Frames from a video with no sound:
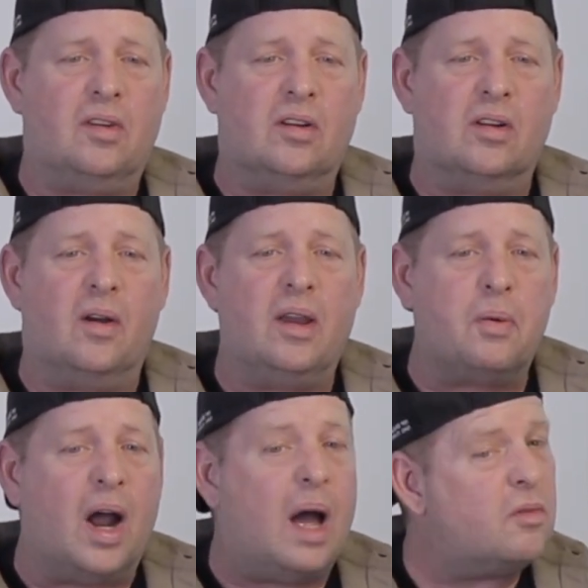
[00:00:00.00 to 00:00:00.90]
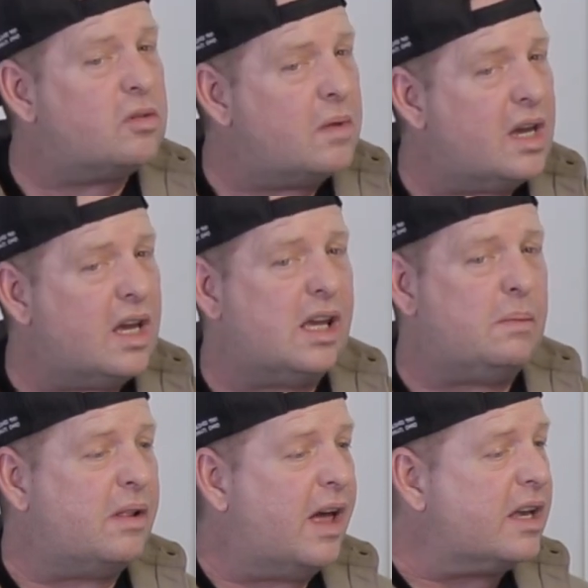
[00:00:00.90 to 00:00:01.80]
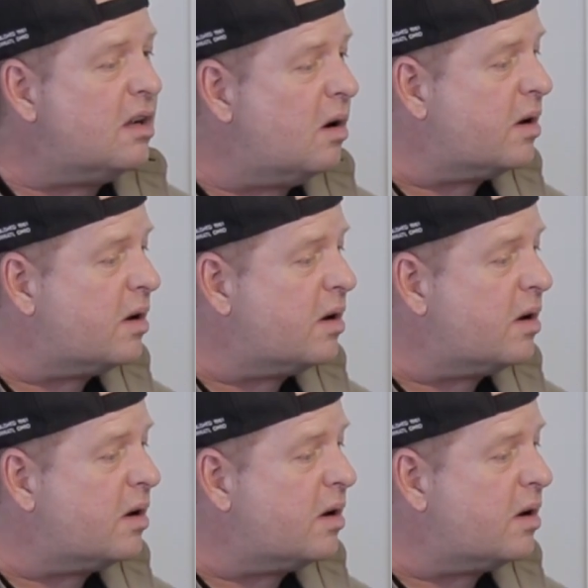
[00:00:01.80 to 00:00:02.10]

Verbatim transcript: you know, he promised me he'd be like, you know,